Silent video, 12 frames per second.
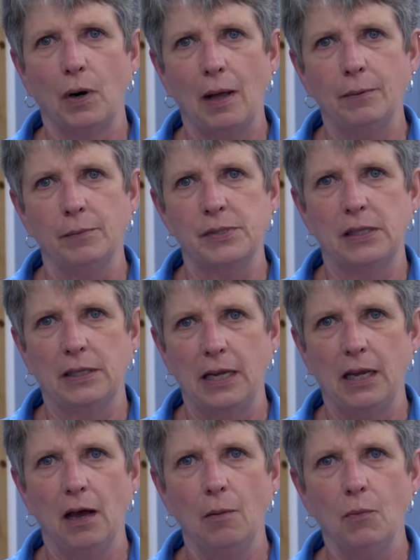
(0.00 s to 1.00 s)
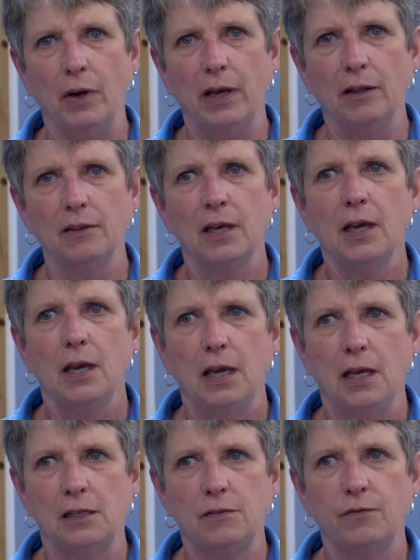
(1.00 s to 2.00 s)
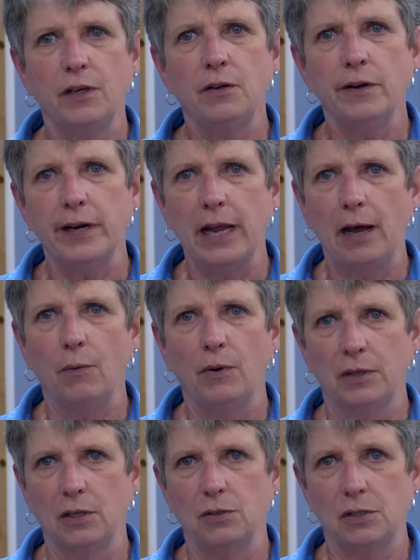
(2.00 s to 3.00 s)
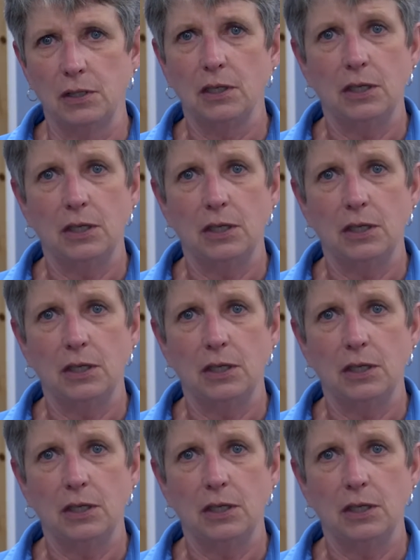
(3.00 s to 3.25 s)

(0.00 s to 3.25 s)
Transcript: problems that they come with, it's figuring out what those